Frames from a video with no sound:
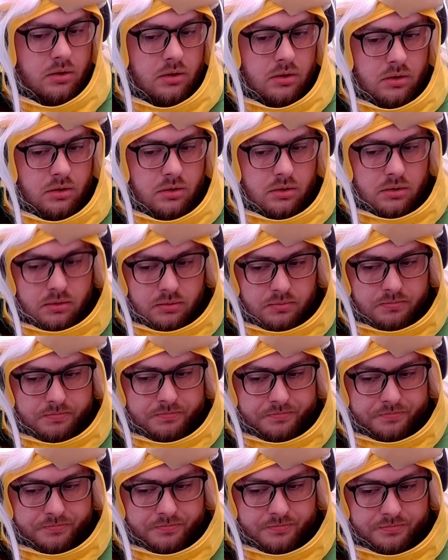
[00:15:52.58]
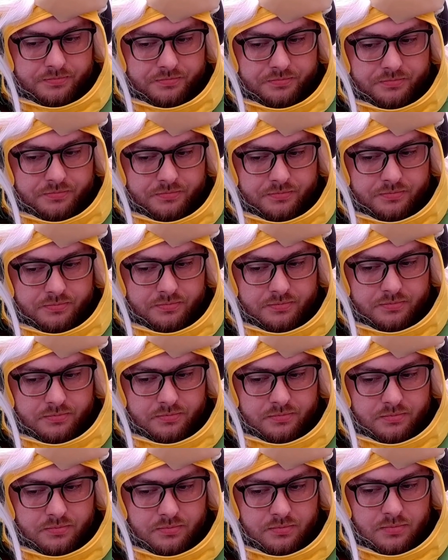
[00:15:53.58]

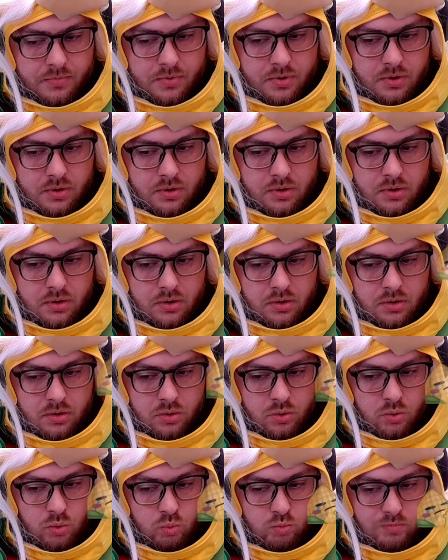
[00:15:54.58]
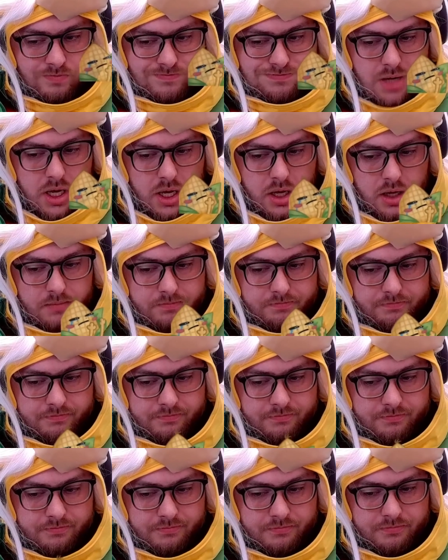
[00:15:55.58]

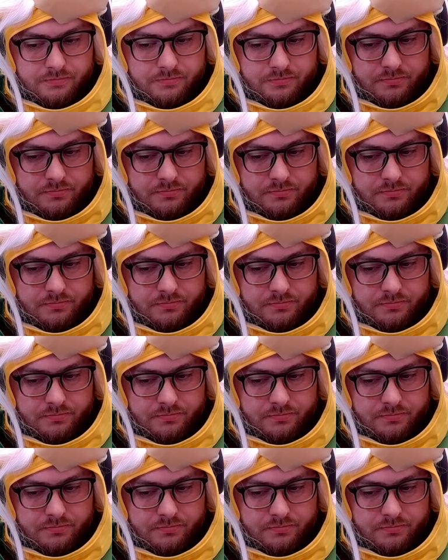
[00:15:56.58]
[no speech]